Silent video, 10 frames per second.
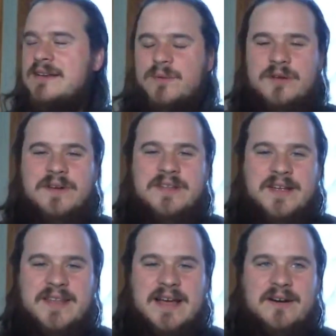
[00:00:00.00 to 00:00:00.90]
What have I
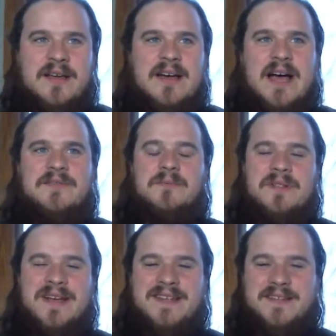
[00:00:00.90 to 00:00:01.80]
done now? I've
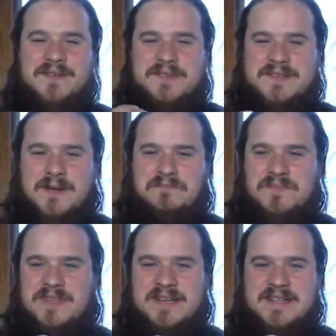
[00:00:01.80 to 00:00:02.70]
implied there's
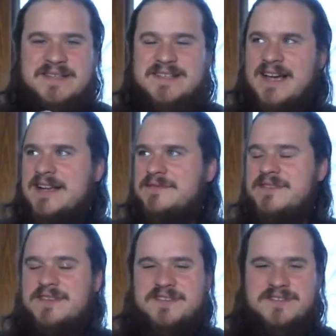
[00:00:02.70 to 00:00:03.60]
something inside of
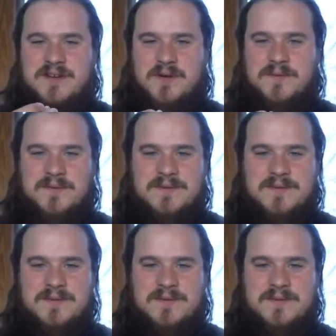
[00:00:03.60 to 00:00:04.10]
this stone.